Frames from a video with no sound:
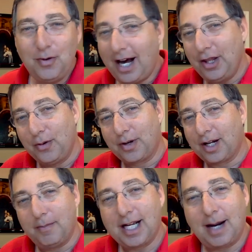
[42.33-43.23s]
you either
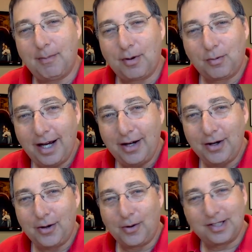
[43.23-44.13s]
were going to become a
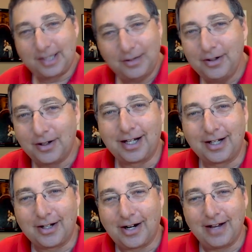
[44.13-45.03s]
writer or a serial
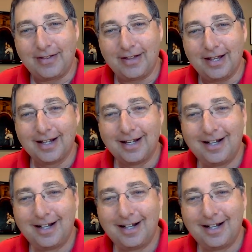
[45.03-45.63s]
killer, I think.